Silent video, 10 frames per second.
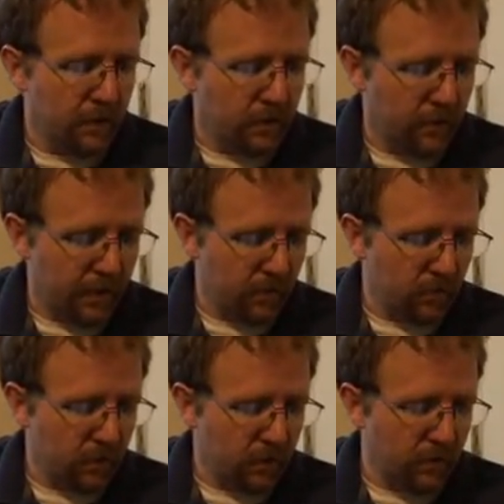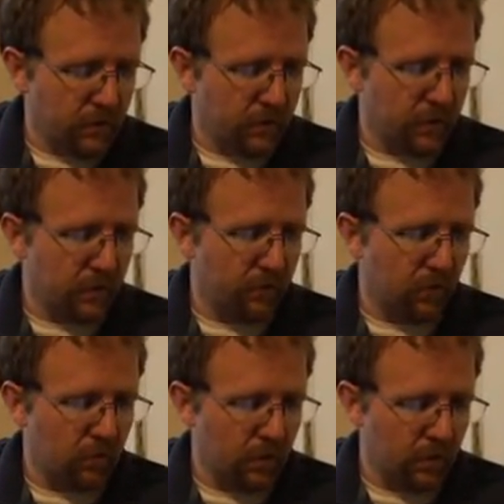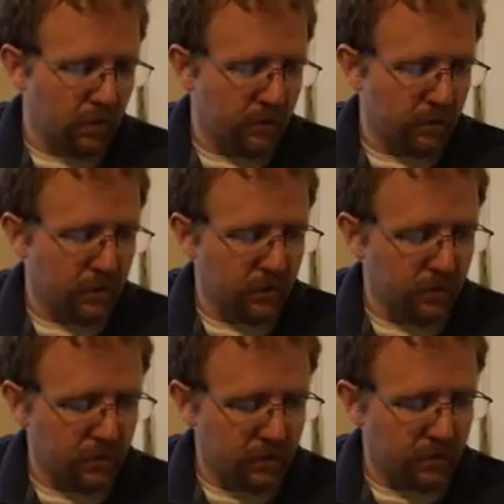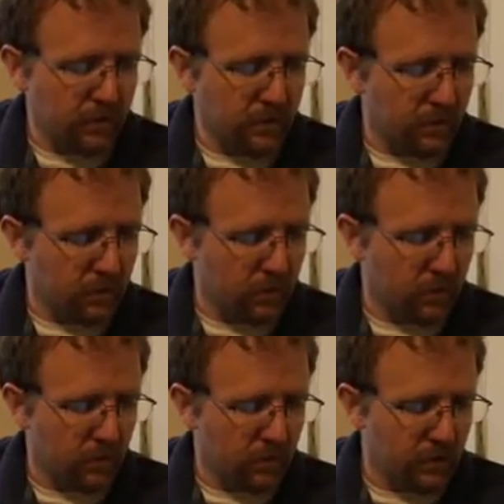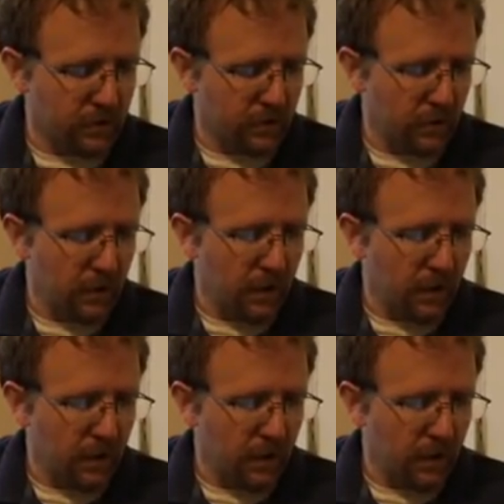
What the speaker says: No matter what you're doing, level 1 or level 2, these are the chords.